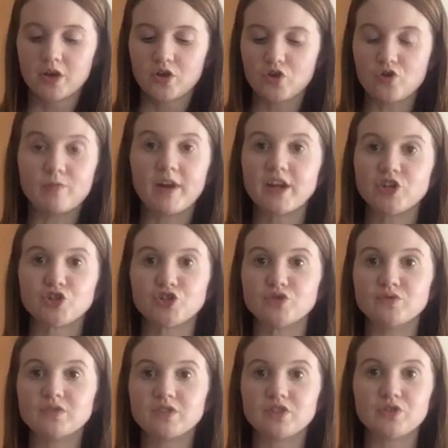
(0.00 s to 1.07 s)
You might
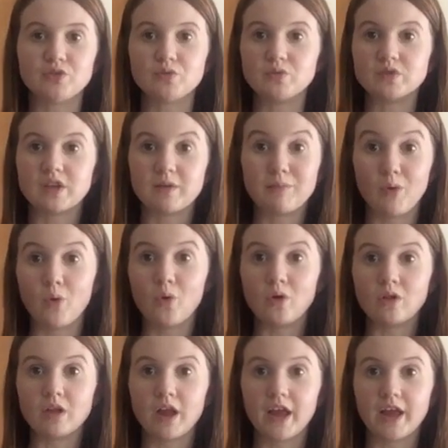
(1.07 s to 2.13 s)
choose to use a
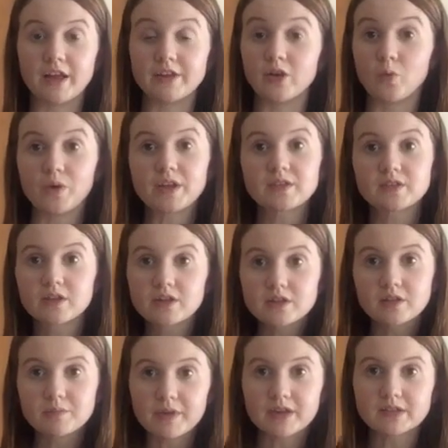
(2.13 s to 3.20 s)
bowl and a whisk
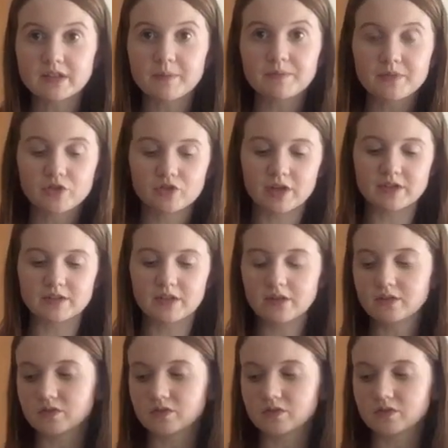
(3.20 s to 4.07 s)
to mix up the dressing,